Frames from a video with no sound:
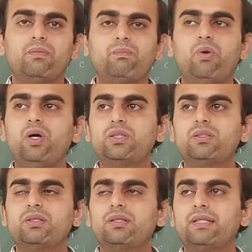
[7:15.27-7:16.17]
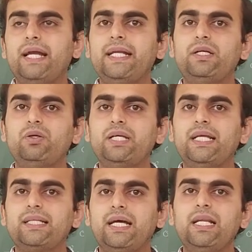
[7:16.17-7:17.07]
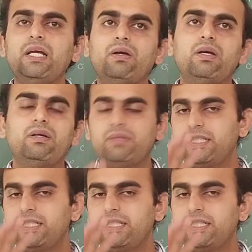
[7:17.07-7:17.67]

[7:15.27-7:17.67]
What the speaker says: both line together,